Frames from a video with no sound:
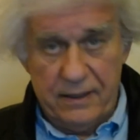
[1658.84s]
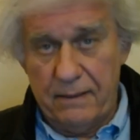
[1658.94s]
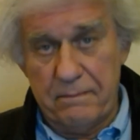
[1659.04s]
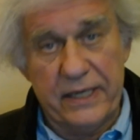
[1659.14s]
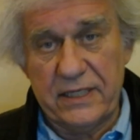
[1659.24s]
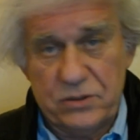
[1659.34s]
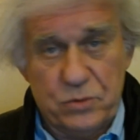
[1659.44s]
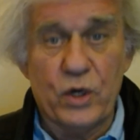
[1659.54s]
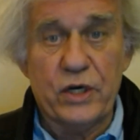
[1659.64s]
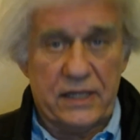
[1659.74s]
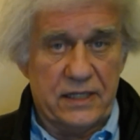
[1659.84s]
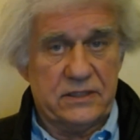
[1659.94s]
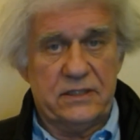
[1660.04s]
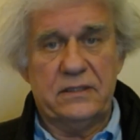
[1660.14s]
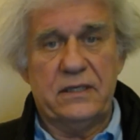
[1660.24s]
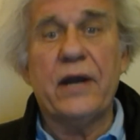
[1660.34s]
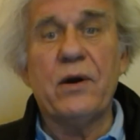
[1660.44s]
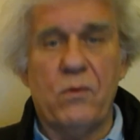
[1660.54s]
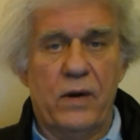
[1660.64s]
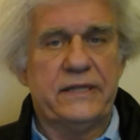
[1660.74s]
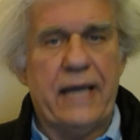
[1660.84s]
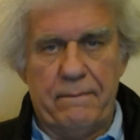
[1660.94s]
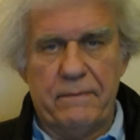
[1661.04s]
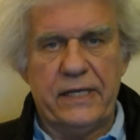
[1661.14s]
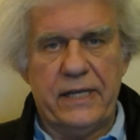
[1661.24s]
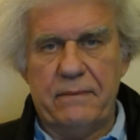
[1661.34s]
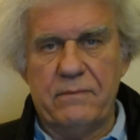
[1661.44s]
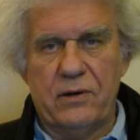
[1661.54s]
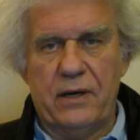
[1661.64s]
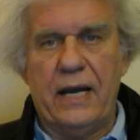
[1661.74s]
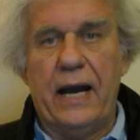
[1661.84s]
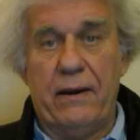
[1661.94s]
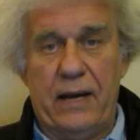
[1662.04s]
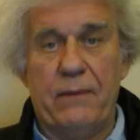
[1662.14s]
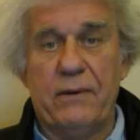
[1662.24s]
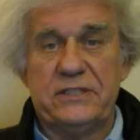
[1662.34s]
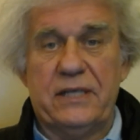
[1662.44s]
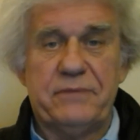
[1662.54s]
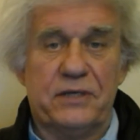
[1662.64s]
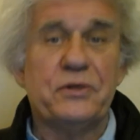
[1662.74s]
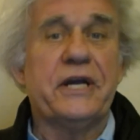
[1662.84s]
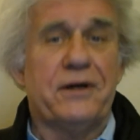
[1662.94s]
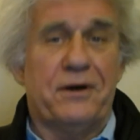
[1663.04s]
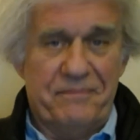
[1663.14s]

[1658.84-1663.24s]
money is worthless. I don't want that money anymore. I, I want something real,